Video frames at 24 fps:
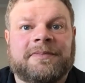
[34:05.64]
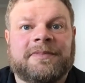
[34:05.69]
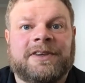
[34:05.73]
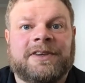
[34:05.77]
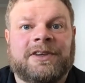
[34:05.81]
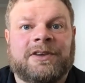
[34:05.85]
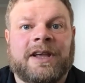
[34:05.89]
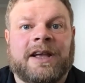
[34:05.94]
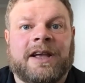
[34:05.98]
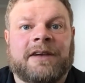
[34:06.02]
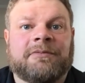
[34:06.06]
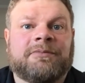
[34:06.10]

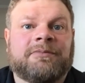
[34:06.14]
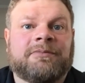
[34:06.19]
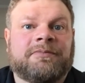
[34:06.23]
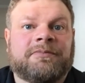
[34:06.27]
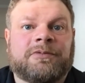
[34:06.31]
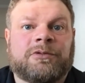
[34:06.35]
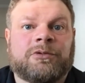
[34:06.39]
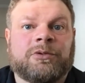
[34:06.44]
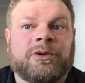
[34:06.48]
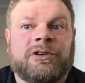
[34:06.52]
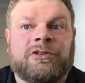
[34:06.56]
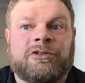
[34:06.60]
you have
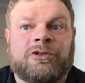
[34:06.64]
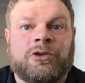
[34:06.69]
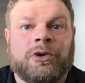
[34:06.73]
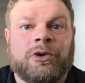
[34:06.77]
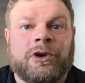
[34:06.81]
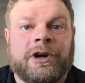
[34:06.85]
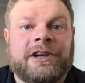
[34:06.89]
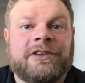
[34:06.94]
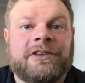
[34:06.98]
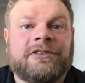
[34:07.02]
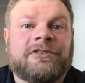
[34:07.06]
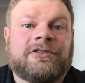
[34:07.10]
3
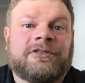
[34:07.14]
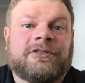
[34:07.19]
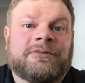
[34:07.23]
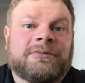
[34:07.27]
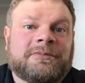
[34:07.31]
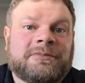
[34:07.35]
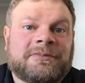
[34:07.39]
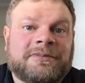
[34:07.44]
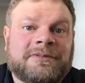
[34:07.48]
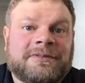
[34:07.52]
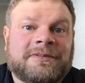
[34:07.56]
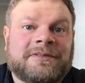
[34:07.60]
stories,
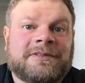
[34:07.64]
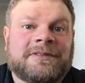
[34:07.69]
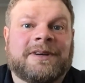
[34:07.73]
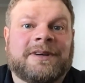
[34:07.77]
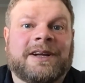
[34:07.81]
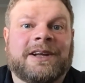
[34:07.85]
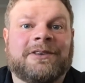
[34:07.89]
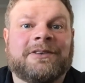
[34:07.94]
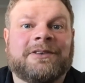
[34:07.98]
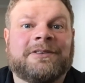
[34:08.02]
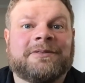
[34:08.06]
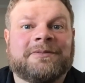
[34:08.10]

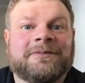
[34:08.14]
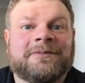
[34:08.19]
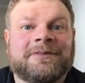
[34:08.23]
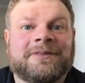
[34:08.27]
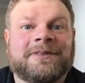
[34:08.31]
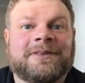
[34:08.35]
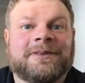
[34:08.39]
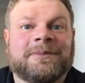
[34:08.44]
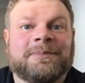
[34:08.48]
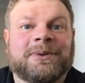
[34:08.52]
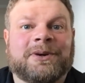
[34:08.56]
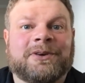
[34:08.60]
well,
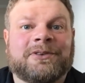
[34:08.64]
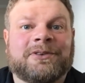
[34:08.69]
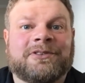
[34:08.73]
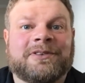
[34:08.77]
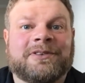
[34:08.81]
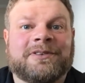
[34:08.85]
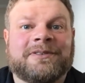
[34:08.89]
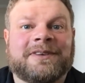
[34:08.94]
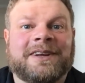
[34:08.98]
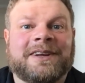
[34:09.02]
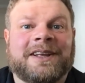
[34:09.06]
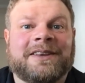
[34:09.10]
the
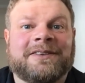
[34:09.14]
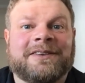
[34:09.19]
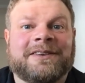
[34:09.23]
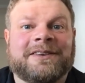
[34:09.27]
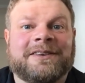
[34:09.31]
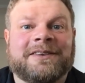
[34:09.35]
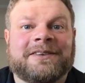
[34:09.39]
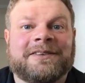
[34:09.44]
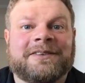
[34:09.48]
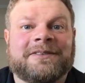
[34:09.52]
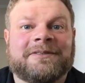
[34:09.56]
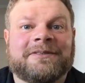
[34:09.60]
person on
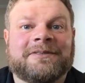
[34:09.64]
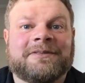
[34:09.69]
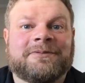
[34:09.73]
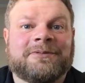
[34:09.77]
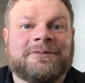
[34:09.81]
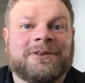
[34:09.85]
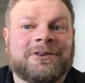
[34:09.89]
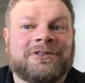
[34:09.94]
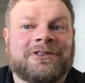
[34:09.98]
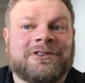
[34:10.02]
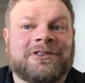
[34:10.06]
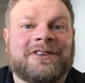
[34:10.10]
the
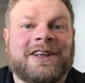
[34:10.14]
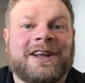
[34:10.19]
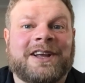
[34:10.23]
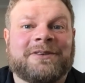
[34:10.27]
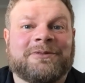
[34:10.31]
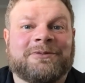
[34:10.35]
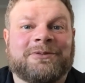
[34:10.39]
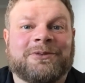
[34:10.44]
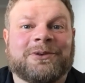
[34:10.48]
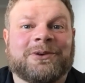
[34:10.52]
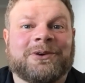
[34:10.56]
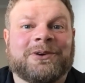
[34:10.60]
first and
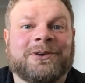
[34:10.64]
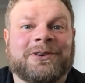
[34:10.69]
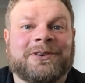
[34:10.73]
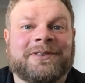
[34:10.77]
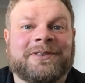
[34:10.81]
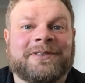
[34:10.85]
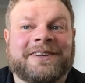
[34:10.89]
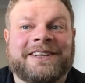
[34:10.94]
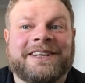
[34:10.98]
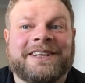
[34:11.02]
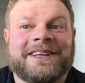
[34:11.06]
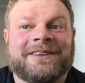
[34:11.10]
second floor
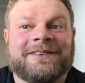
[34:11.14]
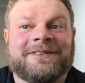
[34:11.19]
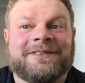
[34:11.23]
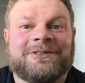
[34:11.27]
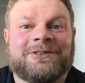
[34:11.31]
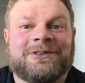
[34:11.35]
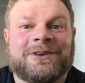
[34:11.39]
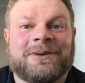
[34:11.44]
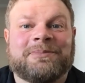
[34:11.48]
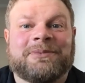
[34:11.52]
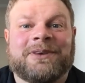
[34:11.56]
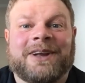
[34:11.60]
are getting
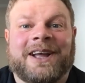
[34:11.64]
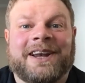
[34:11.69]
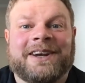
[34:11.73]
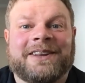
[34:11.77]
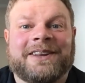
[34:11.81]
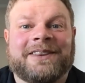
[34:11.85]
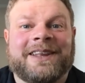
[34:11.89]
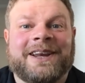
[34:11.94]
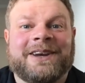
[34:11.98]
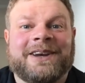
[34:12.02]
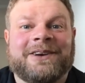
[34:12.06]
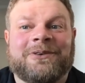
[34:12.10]
dripped on,
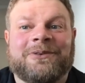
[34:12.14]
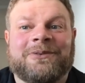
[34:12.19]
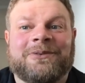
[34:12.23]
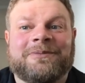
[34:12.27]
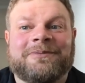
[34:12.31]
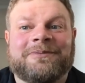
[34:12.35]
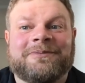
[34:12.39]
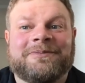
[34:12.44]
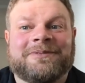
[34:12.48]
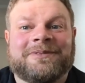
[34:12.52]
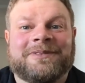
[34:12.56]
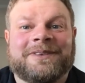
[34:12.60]
and they don't
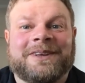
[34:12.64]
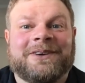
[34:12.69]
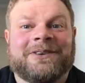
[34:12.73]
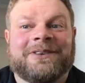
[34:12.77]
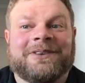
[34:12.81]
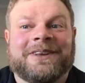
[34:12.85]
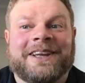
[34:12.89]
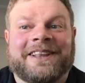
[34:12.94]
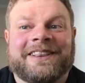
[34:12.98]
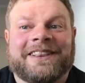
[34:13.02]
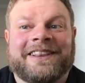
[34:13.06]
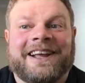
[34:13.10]

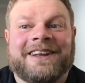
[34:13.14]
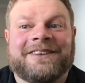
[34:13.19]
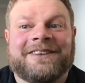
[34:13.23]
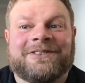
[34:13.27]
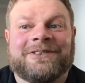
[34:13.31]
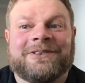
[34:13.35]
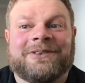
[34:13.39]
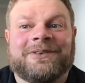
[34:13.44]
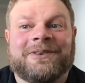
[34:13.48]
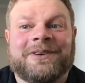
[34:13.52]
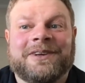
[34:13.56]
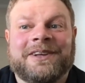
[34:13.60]
like that.
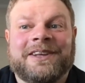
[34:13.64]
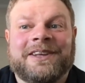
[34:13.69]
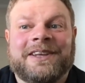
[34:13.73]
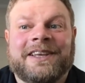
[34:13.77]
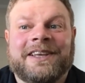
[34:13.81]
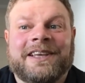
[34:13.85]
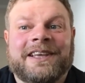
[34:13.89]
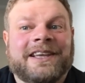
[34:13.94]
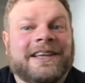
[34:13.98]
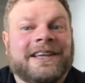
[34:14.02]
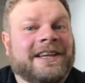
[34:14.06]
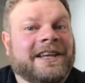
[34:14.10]
So
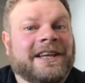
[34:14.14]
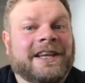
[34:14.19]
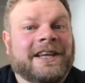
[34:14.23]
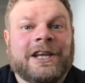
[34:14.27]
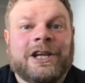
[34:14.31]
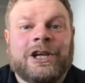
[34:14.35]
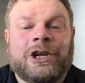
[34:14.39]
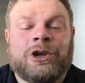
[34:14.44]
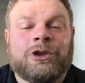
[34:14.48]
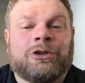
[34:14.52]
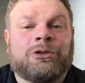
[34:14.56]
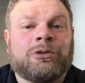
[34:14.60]

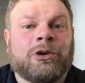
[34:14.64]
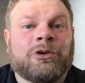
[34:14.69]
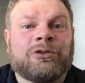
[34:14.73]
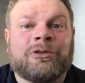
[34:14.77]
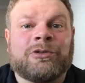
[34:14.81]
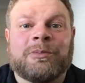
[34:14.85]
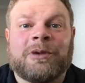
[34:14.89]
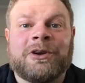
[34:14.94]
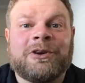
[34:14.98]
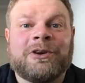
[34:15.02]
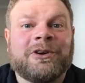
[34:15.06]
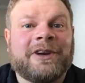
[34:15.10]
you throw
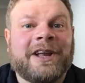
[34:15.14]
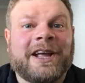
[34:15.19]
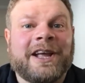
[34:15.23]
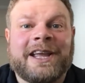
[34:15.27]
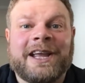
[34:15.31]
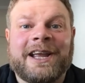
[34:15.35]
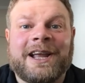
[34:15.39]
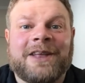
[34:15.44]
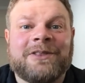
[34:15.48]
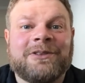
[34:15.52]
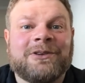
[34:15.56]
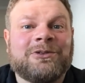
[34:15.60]
some
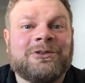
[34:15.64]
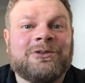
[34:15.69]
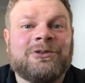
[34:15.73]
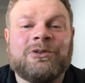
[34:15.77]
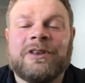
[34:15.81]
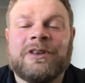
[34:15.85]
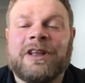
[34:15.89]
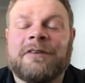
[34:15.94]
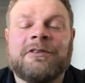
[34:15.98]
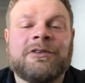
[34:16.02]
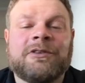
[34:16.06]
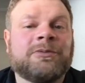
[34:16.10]
underdecking on those 2
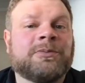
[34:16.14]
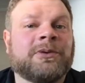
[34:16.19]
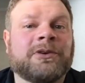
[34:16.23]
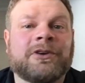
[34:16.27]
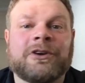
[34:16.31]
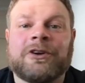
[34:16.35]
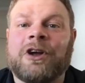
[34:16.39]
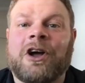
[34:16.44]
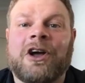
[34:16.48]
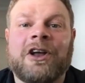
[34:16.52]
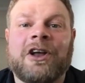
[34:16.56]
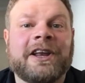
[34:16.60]
levels, put
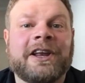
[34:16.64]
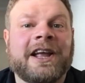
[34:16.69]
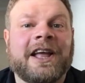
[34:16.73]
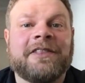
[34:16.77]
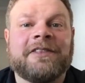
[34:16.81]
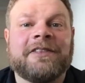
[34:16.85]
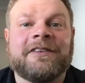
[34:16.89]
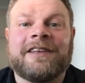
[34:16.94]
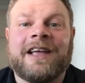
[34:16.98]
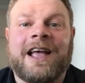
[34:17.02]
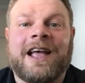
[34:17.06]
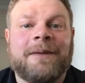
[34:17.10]
an awning
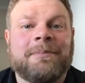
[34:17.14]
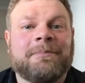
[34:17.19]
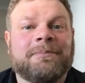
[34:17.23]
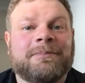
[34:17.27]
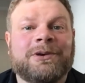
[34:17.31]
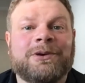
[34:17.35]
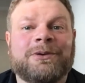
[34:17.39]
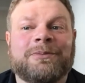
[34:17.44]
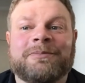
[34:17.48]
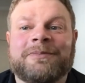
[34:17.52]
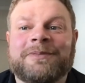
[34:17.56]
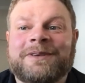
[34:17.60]
on the top,
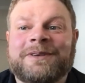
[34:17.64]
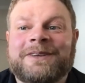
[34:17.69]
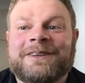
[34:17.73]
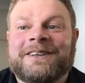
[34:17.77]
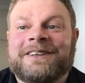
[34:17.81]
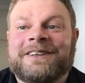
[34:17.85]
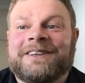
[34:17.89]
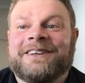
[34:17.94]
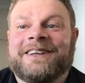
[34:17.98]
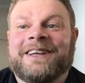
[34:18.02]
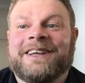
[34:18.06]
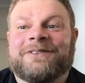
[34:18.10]
boom,
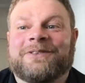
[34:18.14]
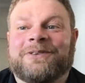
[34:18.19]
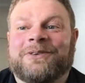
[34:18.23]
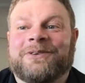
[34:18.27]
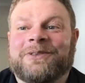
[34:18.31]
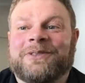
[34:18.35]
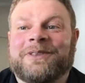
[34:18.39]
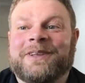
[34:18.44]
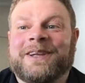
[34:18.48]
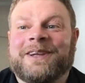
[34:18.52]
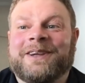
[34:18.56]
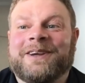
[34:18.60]
you got the
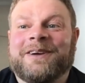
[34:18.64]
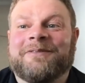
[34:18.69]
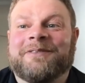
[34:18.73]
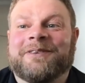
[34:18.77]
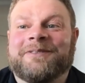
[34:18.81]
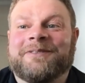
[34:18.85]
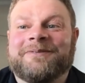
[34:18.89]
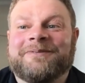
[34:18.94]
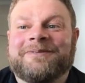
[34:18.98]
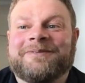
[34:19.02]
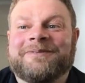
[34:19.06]
whole thing covered.